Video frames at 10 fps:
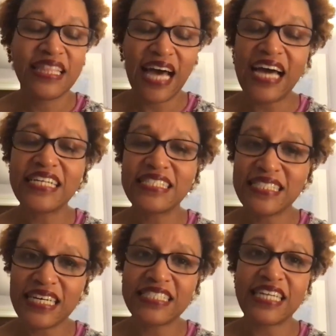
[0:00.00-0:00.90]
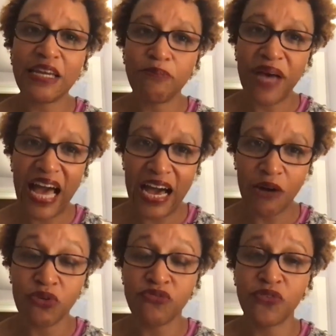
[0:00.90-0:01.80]
That is such a
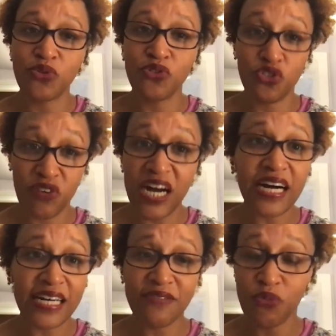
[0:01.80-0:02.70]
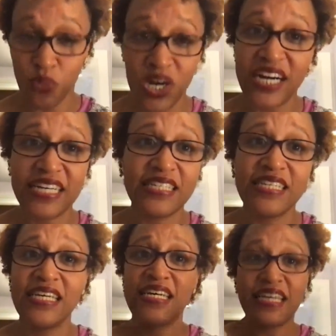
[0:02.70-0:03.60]
powerful drive.
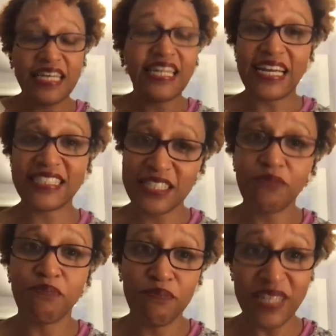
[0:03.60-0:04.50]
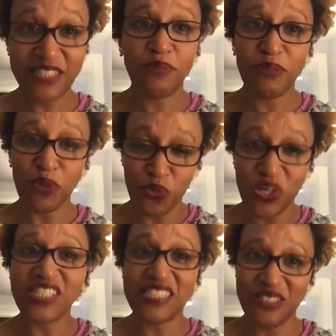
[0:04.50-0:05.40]
One, it actually makes people
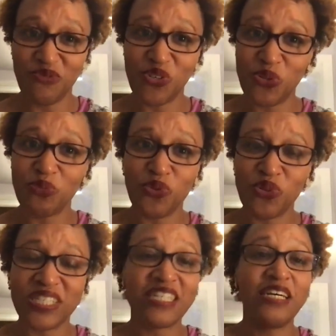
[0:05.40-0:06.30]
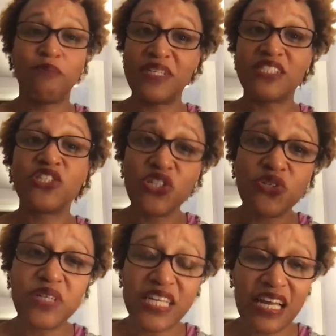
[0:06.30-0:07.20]
want to enroll more. But
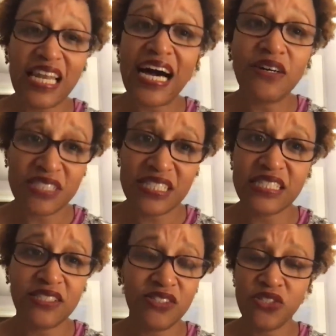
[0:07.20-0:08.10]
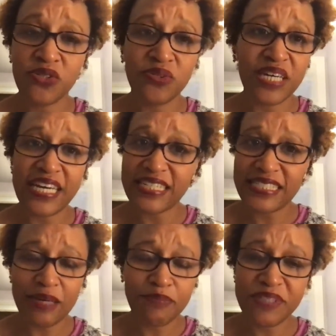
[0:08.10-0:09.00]
two, it allows us to
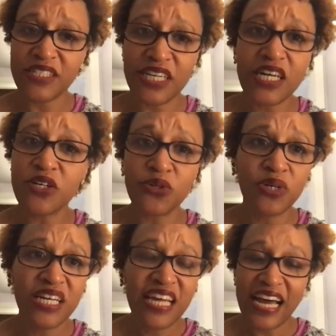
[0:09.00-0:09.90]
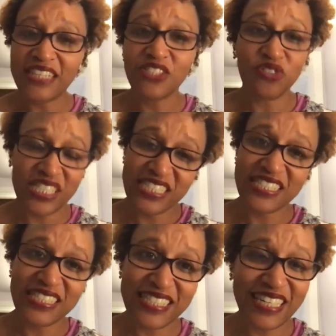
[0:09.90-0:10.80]
accept a no as
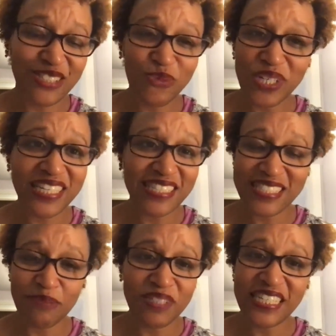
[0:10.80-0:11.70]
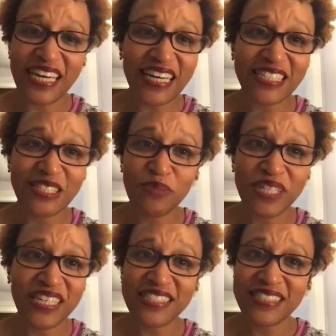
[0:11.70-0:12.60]
graciously as we can accept a yes,
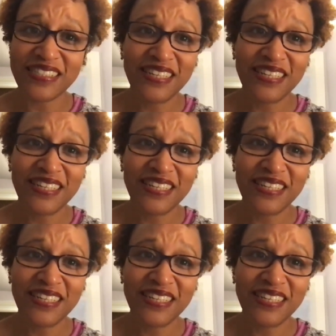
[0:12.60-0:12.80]
because